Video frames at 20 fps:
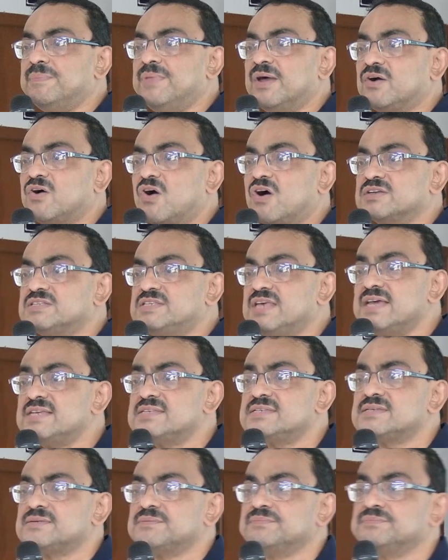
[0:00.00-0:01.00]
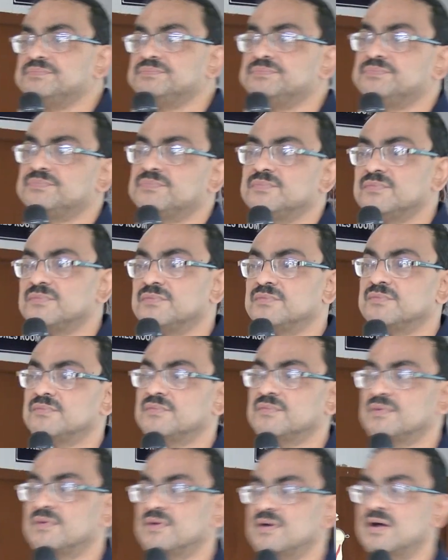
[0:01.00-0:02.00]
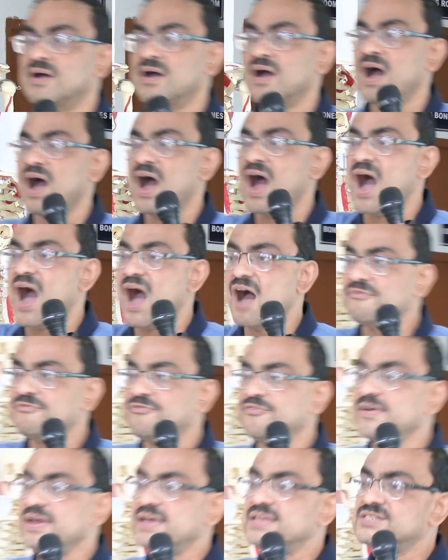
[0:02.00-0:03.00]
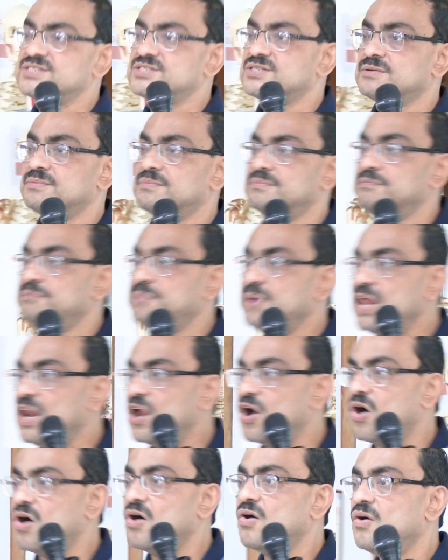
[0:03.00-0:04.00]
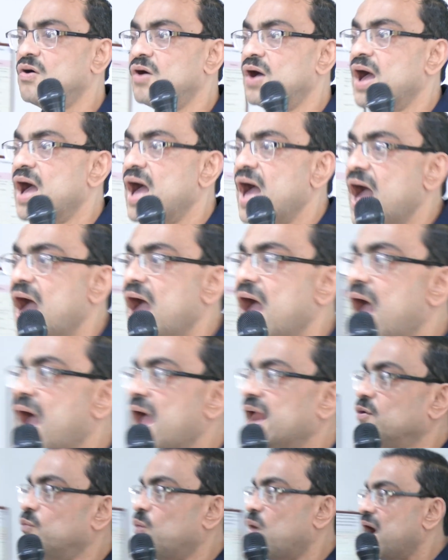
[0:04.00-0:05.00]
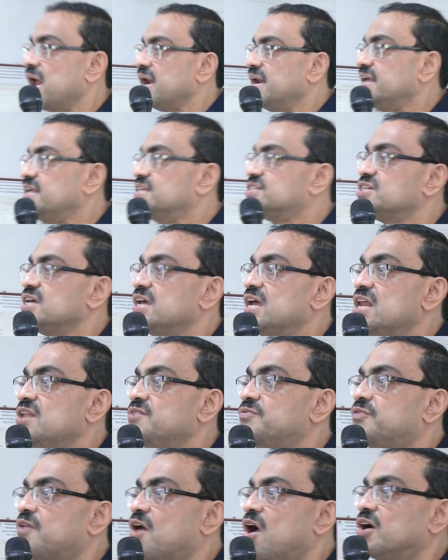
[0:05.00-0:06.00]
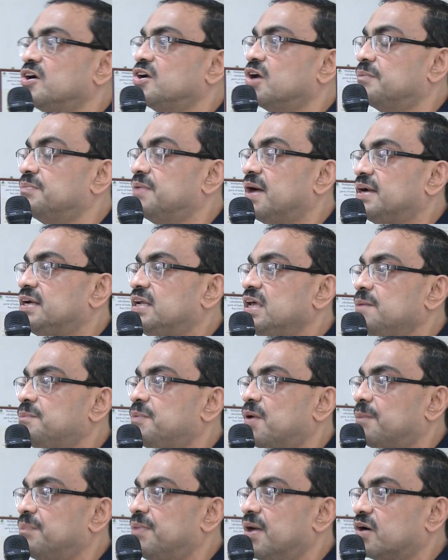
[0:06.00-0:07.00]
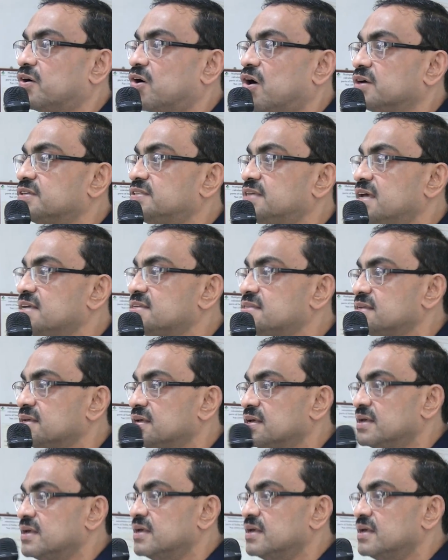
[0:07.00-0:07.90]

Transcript: of the coccyx, ½ inch below and 1 inch in front of the tip of the coccyx.